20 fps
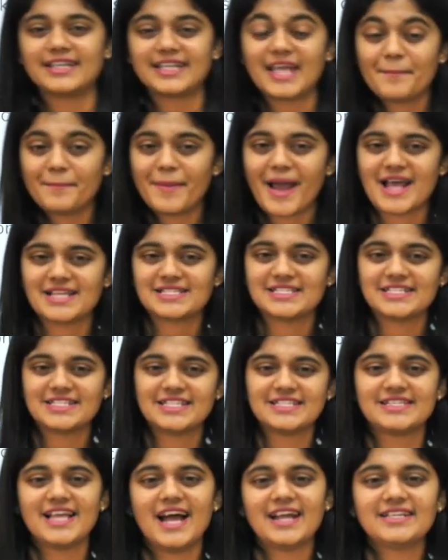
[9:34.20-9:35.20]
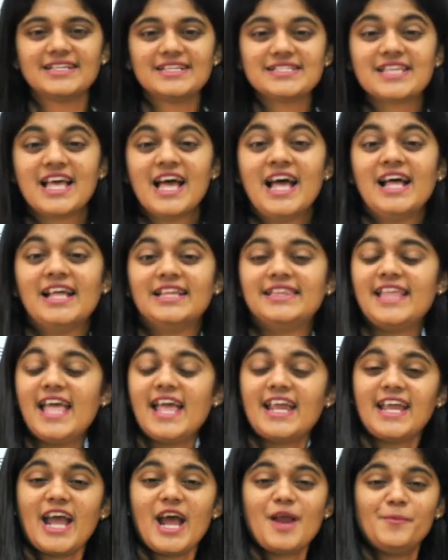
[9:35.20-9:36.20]
capacity, that is they
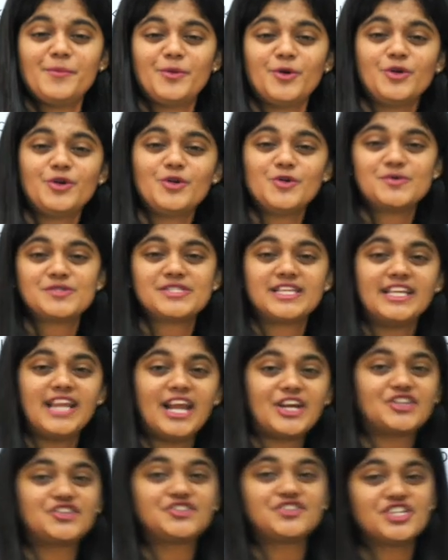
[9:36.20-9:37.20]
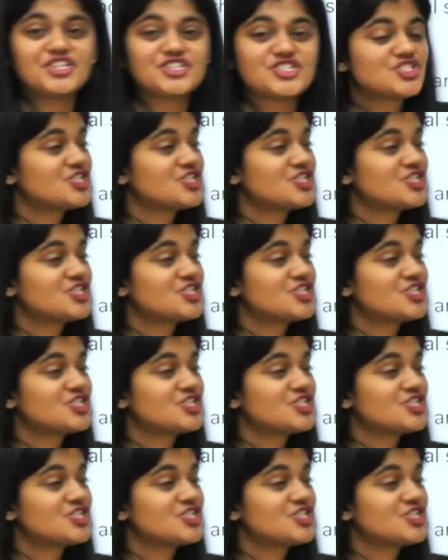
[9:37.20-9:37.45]
can produce electric